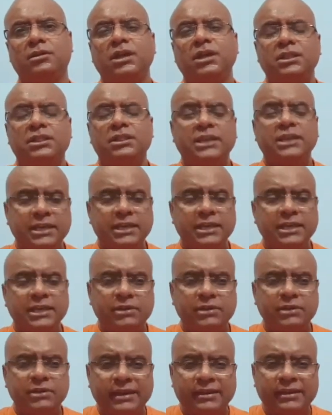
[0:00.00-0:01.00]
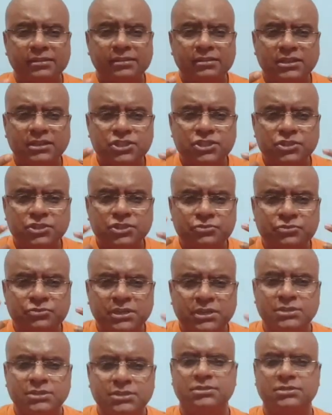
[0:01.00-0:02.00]
They cannot handle the
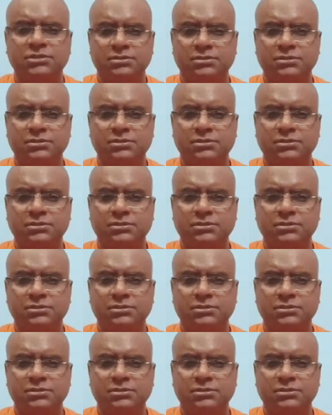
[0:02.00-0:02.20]
stress,